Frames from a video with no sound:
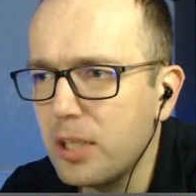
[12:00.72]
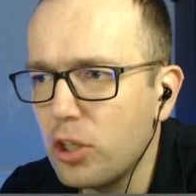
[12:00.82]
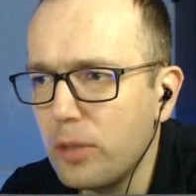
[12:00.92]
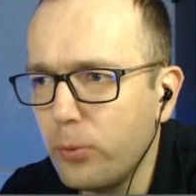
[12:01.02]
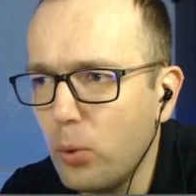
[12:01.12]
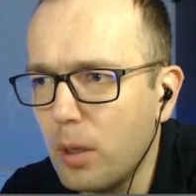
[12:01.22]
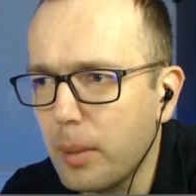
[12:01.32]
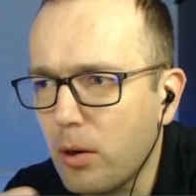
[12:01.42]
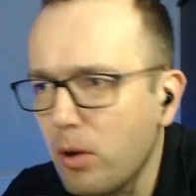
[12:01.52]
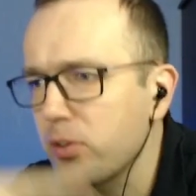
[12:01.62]
g4,
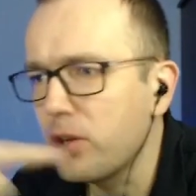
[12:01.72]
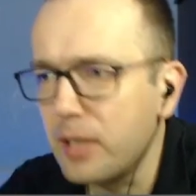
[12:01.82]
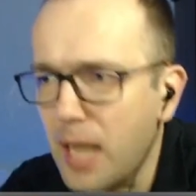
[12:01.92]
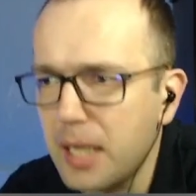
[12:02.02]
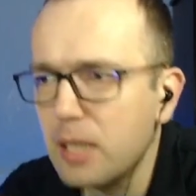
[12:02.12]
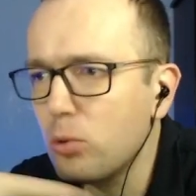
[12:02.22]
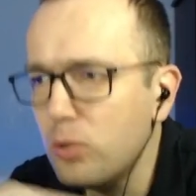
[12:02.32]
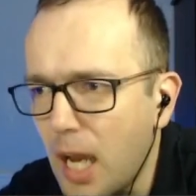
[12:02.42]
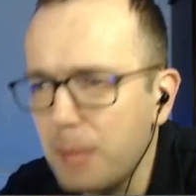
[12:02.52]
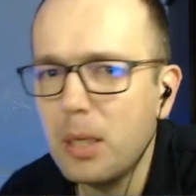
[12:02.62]
because knight e2,
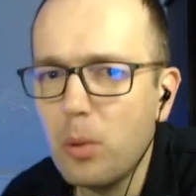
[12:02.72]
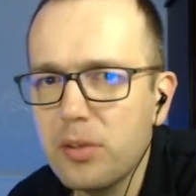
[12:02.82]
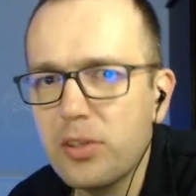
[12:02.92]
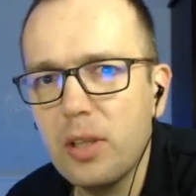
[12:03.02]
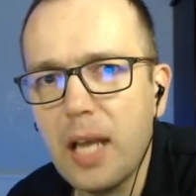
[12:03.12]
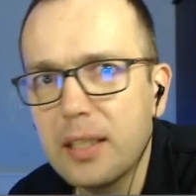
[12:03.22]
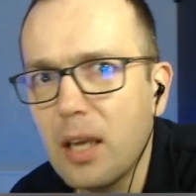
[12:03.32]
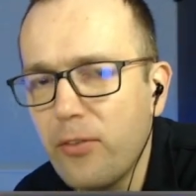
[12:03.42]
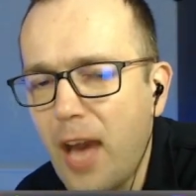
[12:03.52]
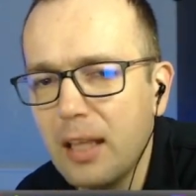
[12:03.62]
knight b1, still I
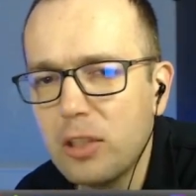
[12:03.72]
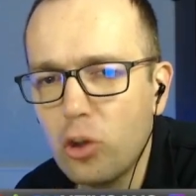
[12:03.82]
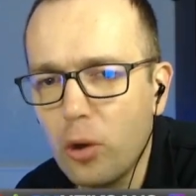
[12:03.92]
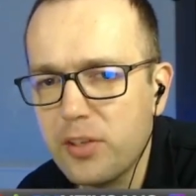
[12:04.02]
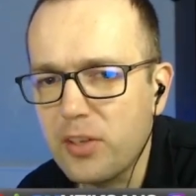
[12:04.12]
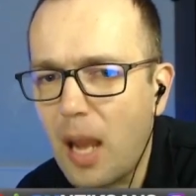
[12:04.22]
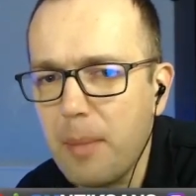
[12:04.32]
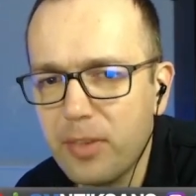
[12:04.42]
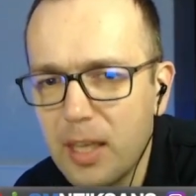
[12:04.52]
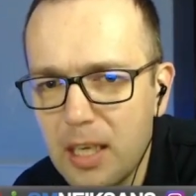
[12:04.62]
have valid choices. I'm
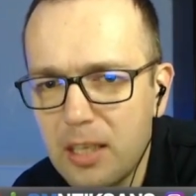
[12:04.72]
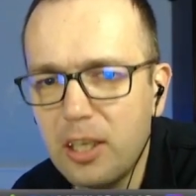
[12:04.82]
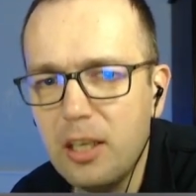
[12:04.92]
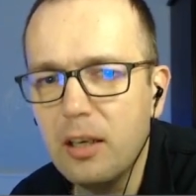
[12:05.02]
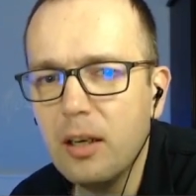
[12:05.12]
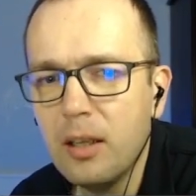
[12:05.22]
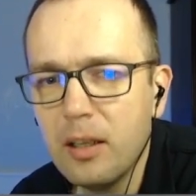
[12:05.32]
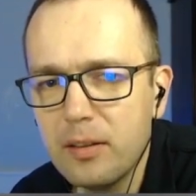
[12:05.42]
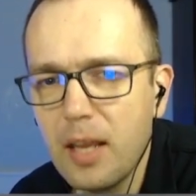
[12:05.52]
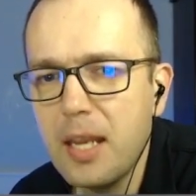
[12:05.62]
thinking here,
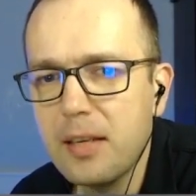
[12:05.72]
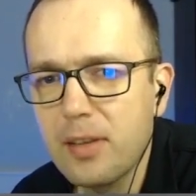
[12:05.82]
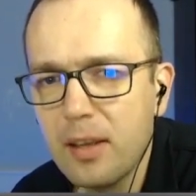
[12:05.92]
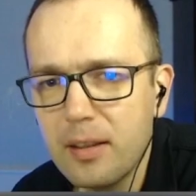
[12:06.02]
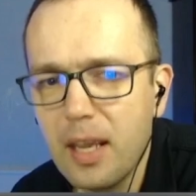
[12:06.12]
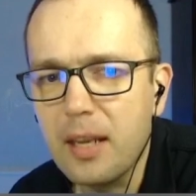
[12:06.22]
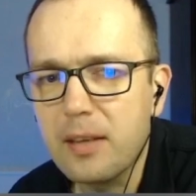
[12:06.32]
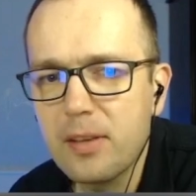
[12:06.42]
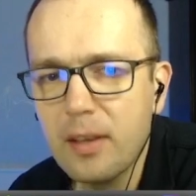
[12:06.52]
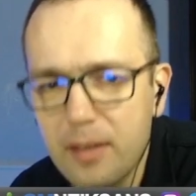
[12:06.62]
takes,
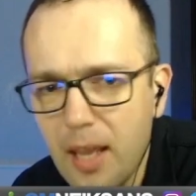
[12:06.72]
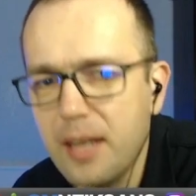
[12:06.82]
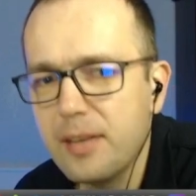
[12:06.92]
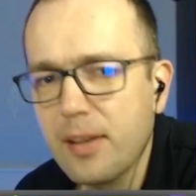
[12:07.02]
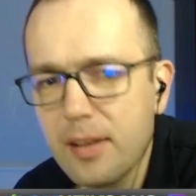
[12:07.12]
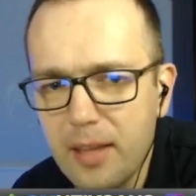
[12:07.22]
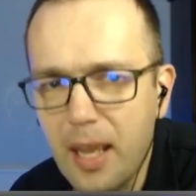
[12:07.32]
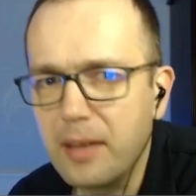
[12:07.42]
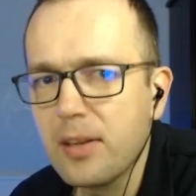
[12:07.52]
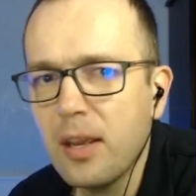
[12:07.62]
takes, takes,
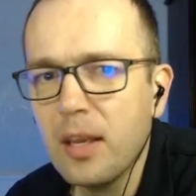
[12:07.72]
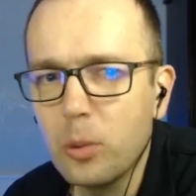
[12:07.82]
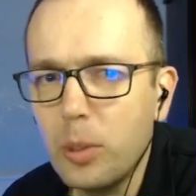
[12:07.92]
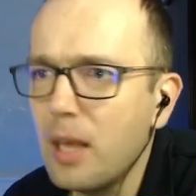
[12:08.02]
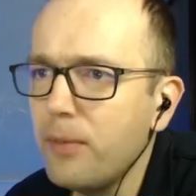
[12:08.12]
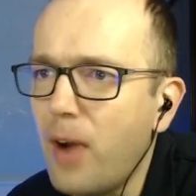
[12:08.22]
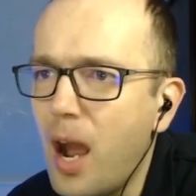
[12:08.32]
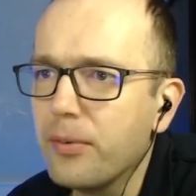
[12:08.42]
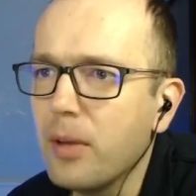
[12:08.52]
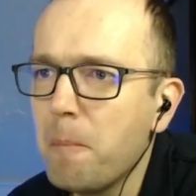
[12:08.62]
takes, queen a5.